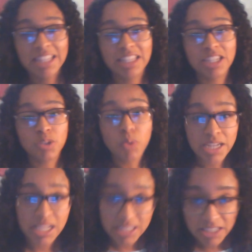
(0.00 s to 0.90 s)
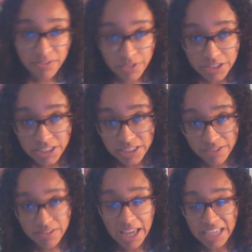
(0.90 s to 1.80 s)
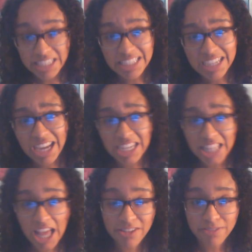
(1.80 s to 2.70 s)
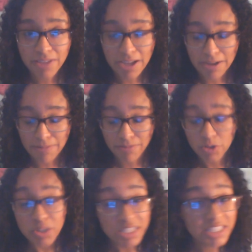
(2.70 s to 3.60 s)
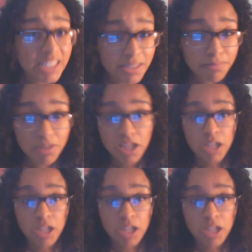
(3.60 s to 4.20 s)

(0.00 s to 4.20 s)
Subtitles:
The 2019 version of The Lion King got a lot of criticism